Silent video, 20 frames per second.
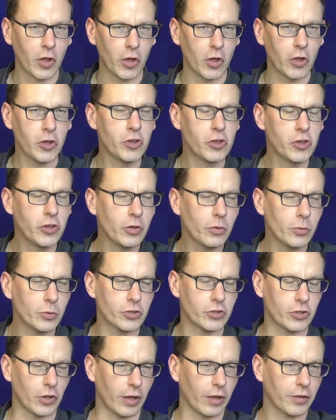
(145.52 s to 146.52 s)
a
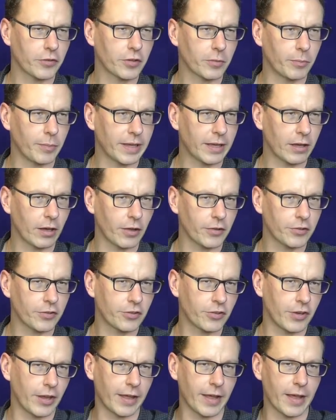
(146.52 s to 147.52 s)
huge task
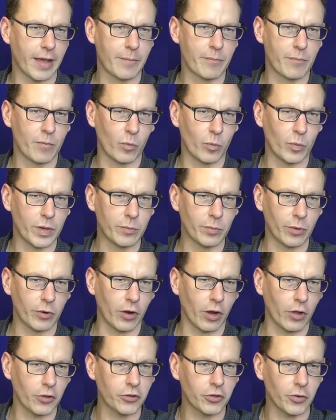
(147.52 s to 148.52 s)
because we were
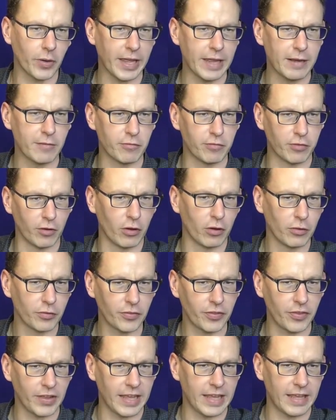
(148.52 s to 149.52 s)
also
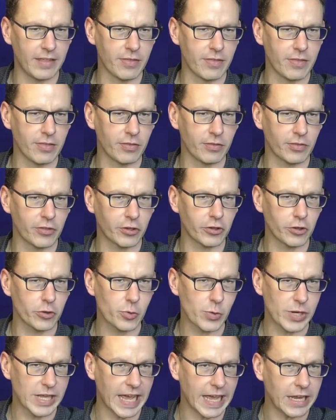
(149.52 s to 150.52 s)
involved in the
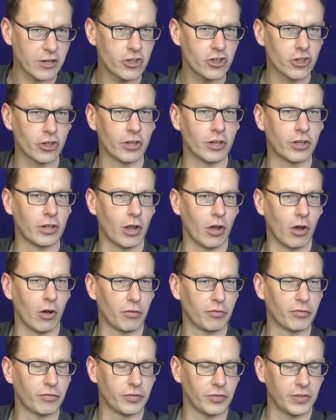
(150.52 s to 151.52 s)
creation
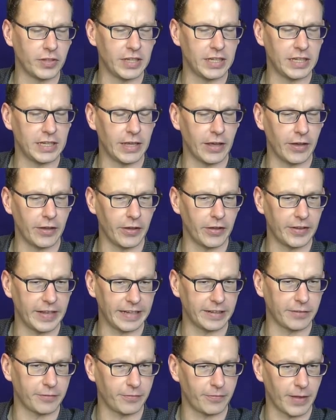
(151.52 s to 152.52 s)
of the
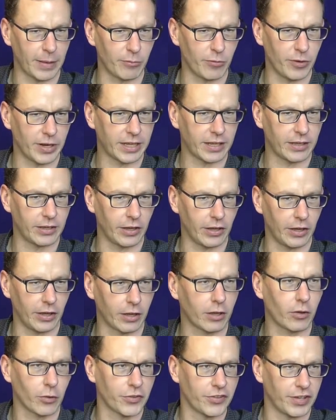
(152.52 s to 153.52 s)
data fabric
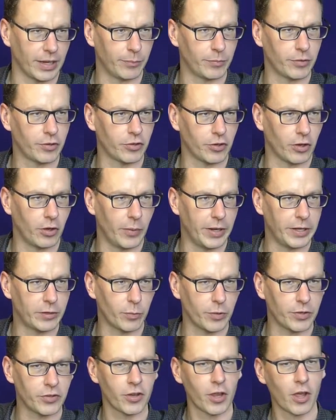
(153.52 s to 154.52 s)
concept. So it
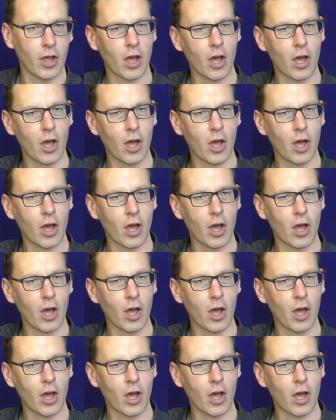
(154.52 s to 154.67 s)
was